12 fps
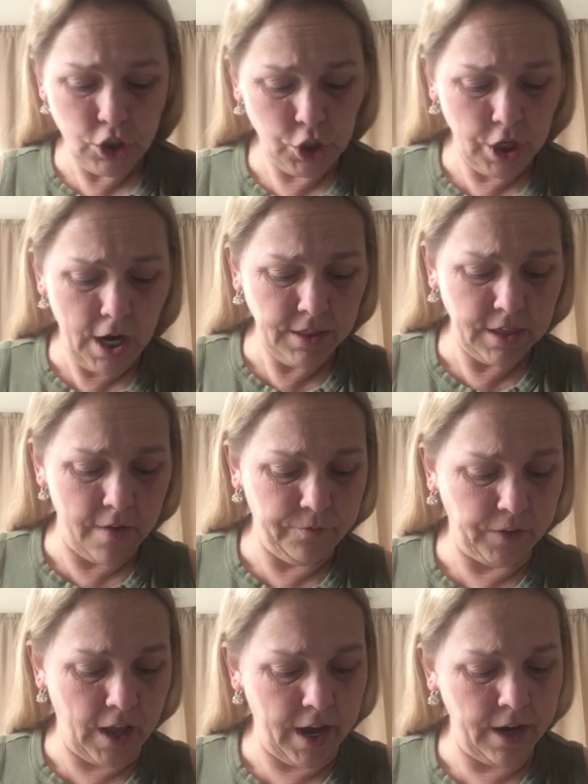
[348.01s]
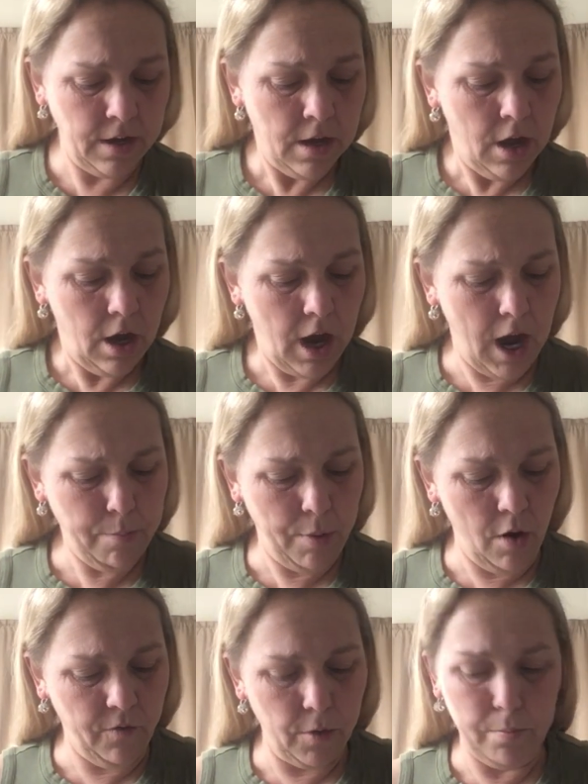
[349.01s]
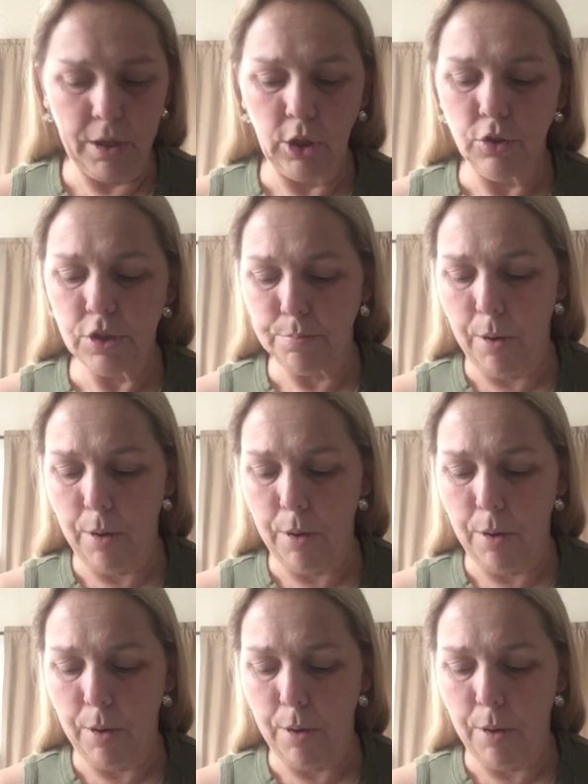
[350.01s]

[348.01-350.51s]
she caught that fly up over Miller's